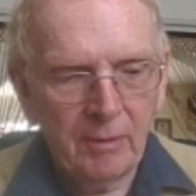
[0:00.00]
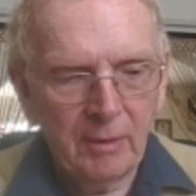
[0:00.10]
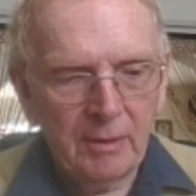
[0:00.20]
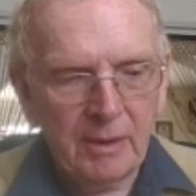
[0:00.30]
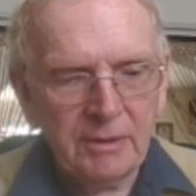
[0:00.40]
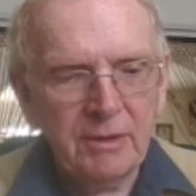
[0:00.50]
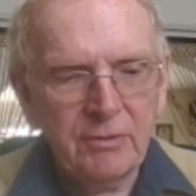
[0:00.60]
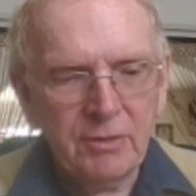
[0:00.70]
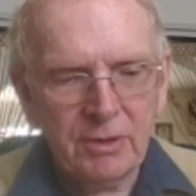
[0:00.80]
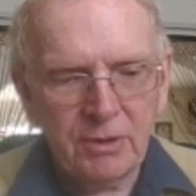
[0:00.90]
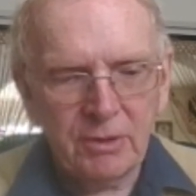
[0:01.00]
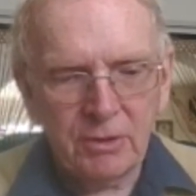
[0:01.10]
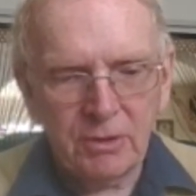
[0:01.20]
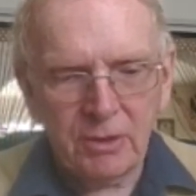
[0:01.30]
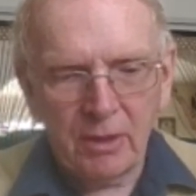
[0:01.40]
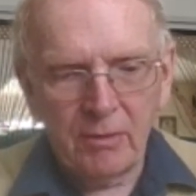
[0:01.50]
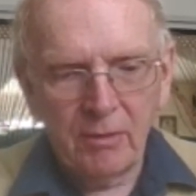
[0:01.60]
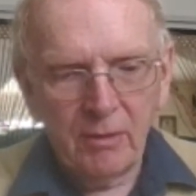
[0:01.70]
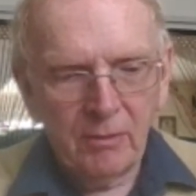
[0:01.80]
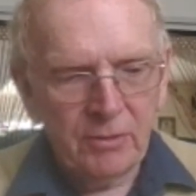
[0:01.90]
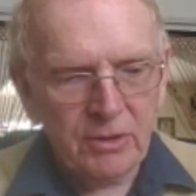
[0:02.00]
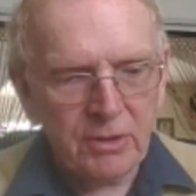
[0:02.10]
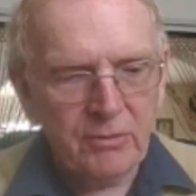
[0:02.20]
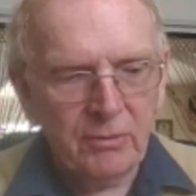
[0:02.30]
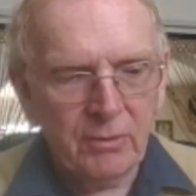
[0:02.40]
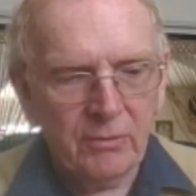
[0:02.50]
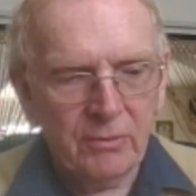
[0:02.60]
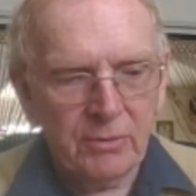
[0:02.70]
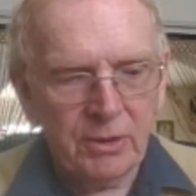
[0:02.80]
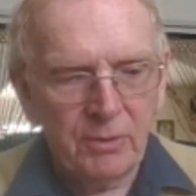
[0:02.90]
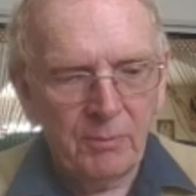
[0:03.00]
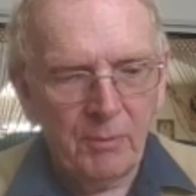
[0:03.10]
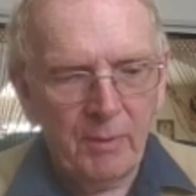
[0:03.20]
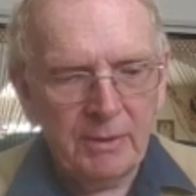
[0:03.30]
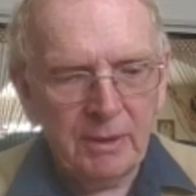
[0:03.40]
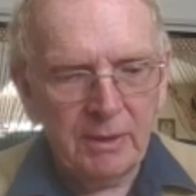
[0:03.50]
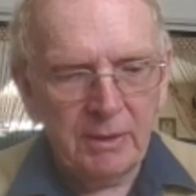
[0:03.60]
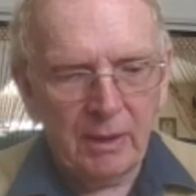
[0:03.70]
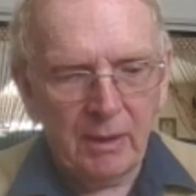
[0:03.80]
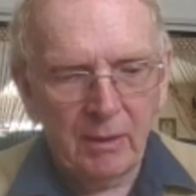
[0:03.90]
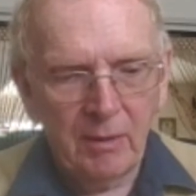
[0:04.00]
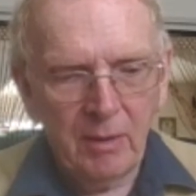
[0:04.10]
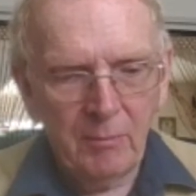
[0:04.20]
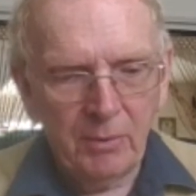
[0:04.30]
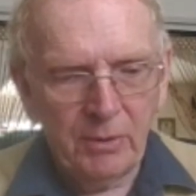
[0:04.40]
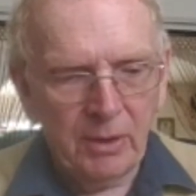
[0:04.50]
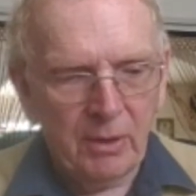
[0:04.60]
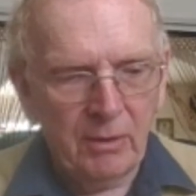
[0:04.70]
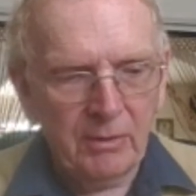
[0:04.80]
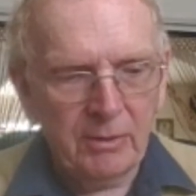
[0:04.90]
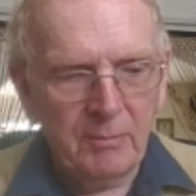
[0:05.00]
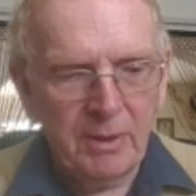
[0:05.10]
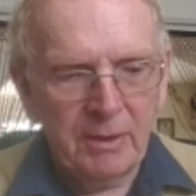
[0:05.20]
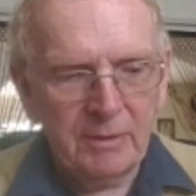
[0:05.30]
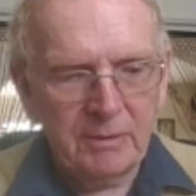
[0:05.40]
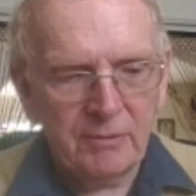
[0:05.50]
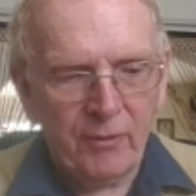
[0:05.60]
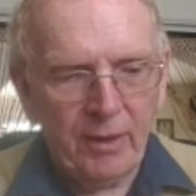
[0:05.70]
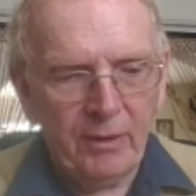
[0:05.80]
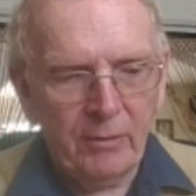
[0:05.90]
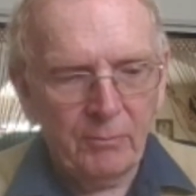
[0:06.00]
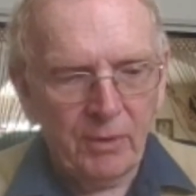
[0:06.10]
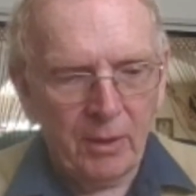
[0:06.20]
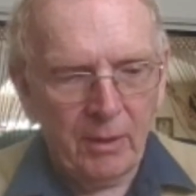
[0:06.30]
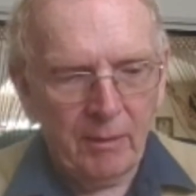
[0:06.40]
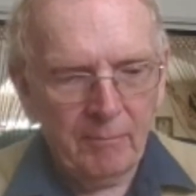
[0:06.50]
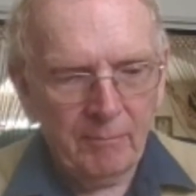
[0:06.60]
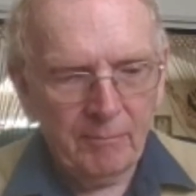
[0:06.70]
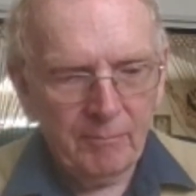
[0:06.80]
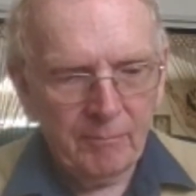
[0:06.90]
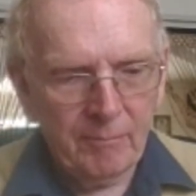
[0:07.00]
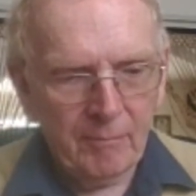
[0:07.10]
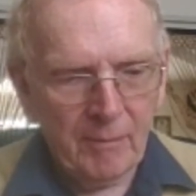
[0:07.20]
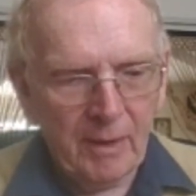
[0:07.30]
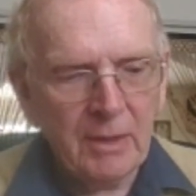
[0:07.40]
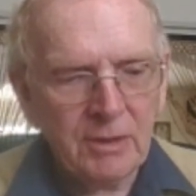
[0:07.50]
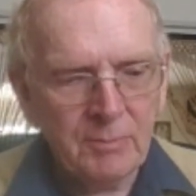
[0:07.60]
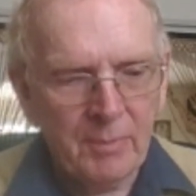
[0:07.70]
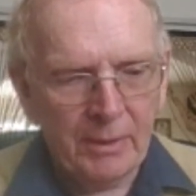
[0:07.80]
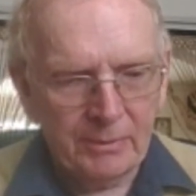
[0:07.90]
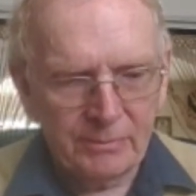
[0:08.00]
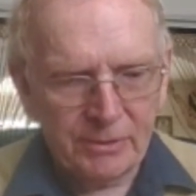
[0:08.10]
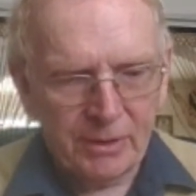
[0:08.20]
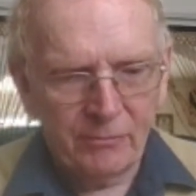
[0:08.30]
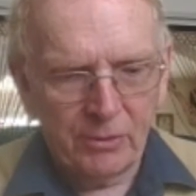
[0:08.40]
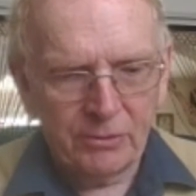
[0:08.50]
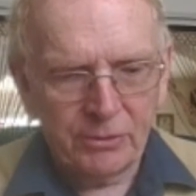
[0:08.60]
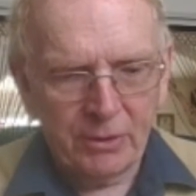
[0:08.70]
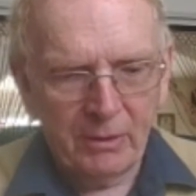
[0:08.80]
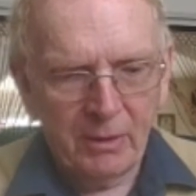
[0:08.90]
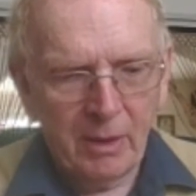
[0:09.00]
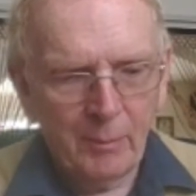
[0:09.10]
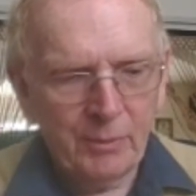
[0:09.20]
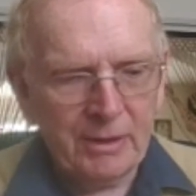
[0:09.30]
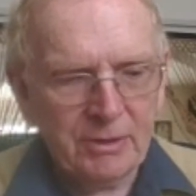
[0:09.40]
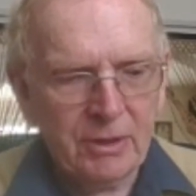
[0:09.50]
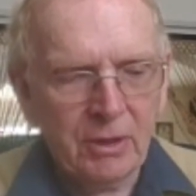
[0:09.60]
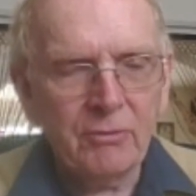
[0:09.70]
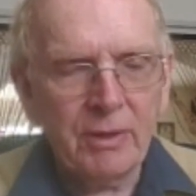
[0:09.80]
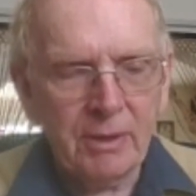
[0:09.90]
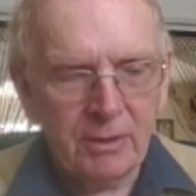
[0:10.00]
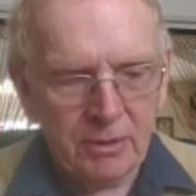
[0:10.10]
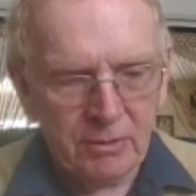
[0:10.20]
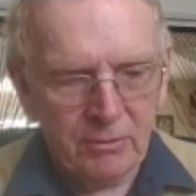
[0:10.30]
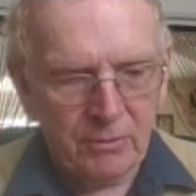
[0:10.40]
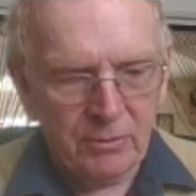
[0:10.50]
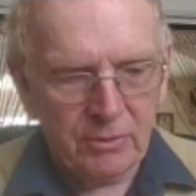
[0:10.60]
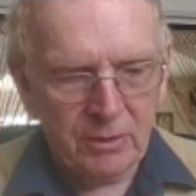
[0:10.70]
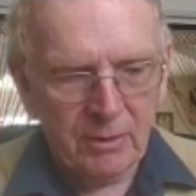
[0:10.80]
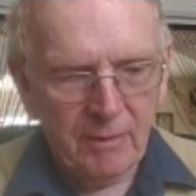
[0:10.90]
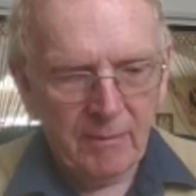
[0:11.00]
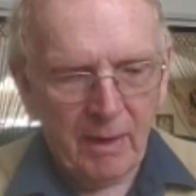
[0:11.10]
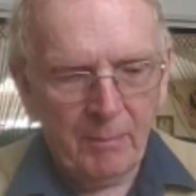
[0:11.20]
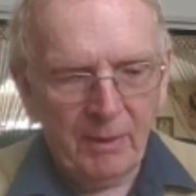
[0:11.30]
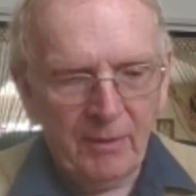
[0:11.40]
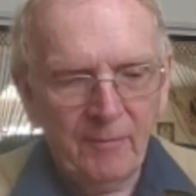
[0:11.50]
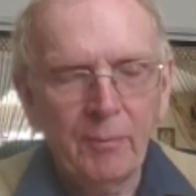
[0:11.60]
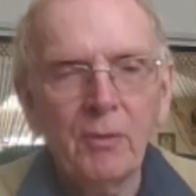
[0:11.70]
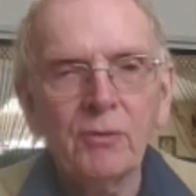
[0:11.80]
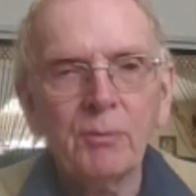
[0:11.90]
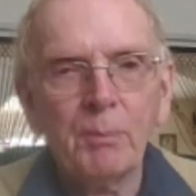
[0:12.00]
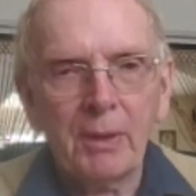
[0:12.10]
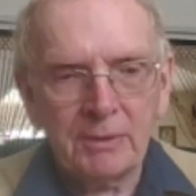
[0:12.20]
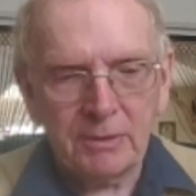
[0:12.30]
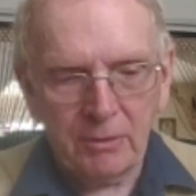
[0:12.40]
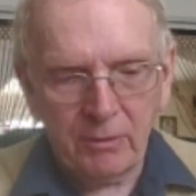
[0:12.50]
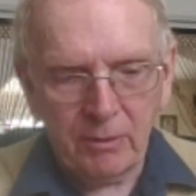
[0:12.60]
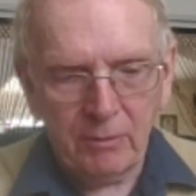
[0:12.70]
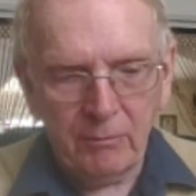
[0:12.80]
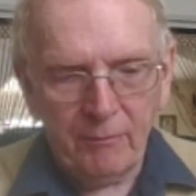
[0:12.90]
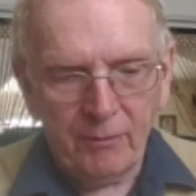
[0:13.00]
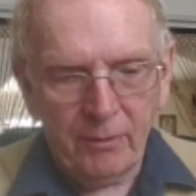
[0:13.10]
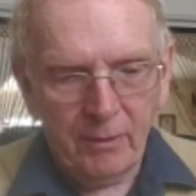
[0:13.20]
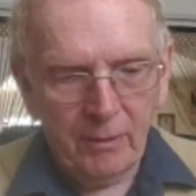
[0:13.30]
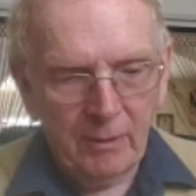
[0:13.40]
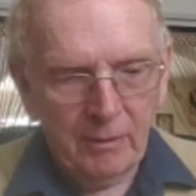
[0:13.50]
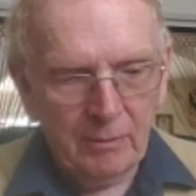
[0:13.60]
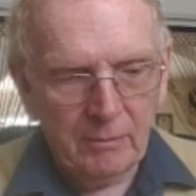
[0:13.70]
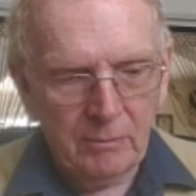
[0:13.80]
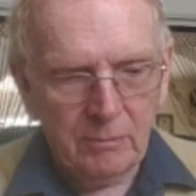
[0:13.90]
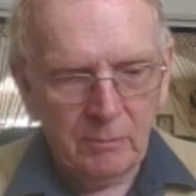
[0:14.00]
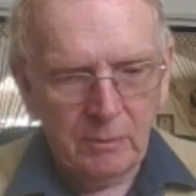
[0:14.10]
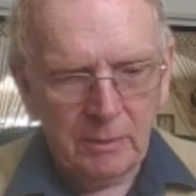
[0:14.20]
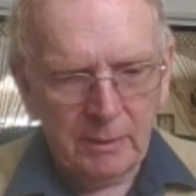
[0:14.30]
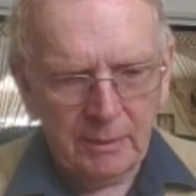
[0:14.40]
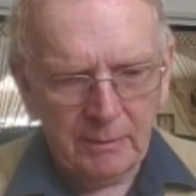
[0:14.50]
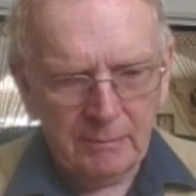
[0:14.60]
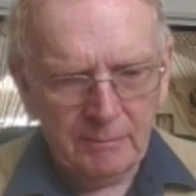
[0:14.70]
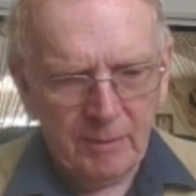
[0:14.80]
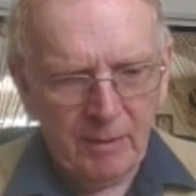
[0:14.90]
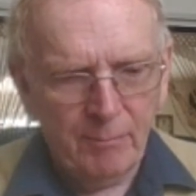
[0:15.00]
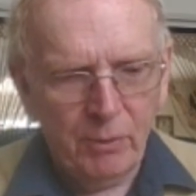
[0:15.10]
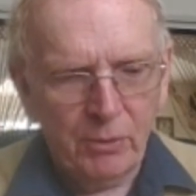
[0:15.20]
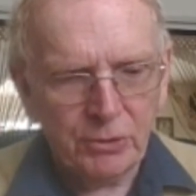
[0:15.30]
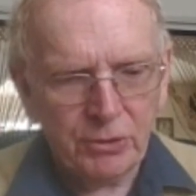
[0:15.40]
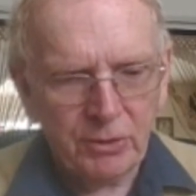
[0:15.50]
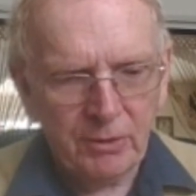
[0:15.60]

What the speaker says: That's interesting, she said. The scroat grows in Upper Wensleydale, but they call it the maiden's friend up there. Yes, madam, said Roger, but that's the greater scroat. I believe both plants are a cure for... Oh, well, he blushed.